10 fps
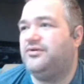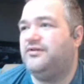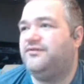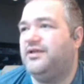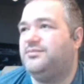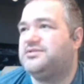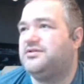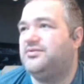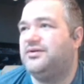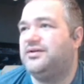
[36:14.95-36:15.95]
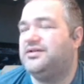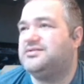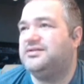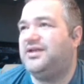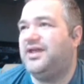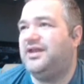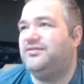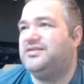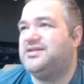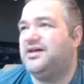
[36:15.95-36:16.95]
It flips the coordinates, and you can't
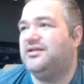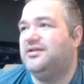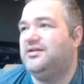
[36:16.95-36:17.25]
even tell.